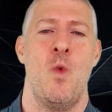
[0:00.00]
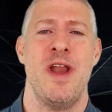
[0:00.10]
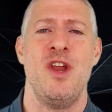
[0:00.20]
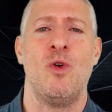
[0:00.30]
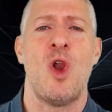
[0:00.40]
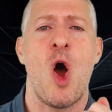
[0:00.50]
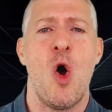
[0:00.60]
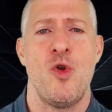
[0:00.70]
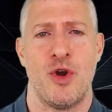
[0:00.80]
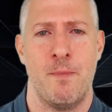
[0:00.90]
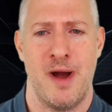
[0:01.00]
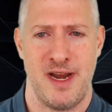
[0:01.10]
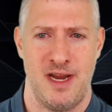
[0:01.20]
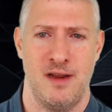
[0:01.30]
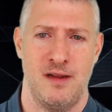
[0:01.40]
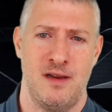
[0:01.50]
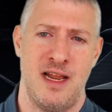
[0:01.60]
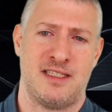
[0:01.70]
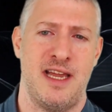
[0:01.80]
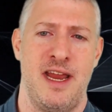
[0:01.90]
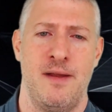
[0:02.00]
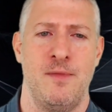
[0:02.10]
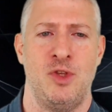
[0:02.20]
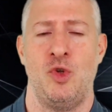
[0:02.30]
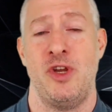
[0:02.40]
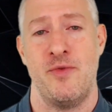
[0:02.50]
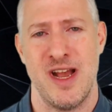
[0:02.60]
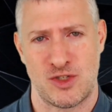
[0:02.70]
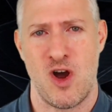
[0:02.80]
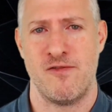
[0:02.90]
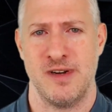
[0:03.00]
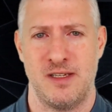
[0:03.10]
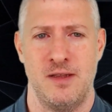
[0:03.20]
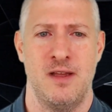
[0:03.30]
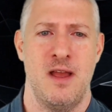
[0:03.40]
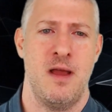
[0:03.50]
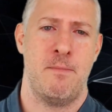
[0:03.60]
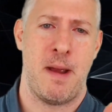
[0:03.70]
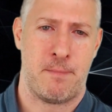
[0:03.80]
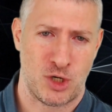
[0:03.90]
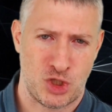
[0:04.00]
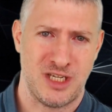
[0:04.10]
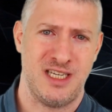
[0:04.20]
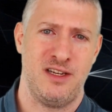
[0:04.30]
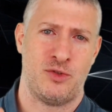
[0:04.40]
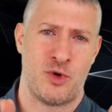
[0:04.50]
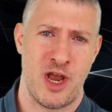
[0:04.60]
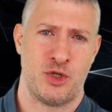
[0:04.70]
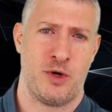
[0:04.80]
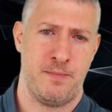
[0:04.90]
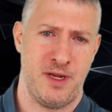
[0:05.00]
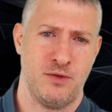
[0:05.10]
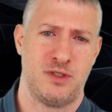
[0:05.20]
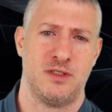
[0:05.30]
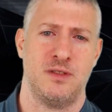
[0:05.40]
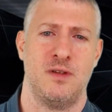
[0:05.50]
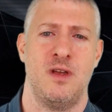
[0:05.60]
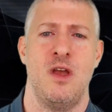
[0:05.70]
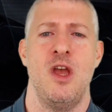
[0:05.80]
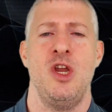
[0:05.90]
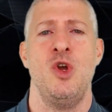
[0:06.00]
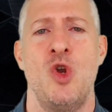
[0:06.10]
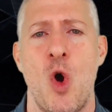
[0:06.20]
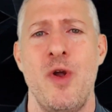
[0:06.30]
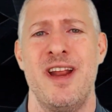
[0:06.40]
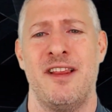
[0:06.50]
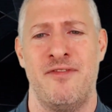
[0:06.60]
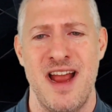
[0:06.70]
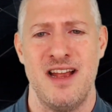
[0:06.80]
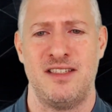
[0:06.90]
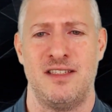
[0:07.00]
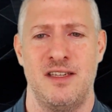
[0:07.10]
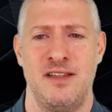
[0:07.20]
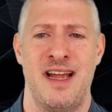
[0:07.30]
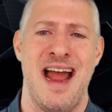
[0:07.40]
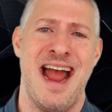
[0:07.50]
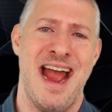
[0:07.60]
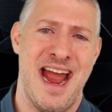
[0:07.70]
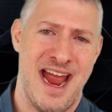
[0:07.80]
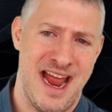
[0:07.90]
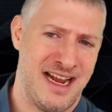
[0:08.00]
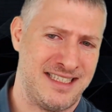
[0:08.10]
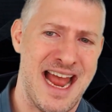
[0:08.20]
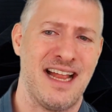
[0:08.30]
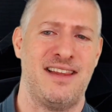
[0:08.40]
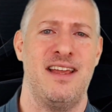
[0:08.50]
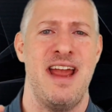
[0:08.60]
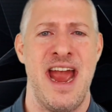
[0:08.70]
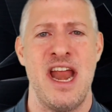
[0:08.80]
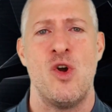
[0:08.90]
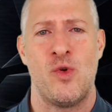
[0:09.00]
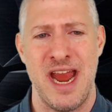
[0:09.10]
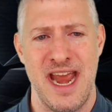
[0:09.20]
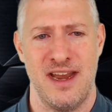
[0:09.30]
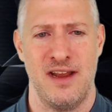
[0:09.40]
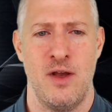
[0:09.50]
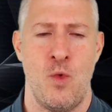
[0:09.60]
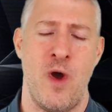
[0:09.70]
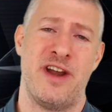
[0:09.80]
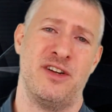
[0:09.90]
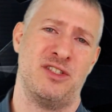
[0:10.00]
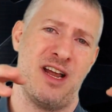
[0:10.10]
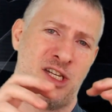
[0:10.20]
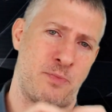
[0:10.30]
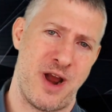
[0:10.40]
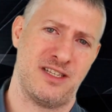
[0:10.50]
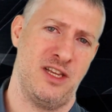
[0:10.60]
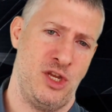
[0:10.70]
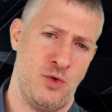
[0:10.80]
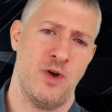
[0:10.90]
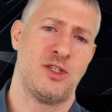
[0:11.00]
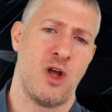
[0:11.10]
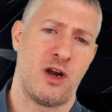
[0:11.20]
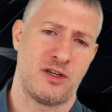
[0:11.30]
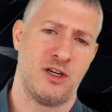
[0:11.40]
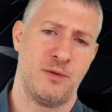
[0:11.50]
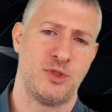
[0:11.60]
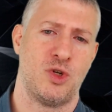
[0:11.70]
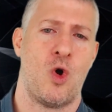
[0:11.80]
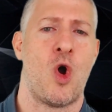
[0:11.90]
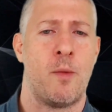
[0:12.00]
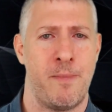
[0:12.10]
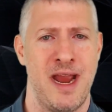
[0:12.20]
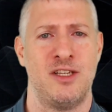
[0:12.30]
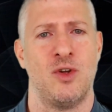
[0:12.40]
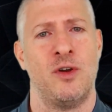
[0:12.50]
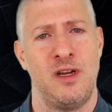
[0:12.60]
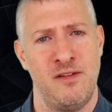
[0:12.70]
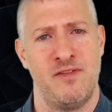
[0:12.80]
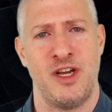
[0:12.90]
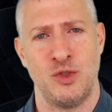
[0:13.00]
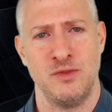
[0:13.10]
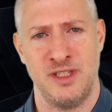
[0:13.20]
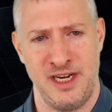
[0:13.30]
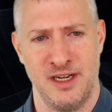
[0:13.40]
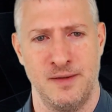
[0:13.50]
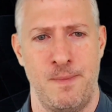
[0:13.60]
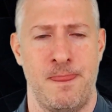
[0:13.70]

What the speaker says: When you loan your money, let's say to the US government, by purchasing treasury bills, you know in advance the exact annual gain, whether it's expressed in US dollar terms or based on inflation data.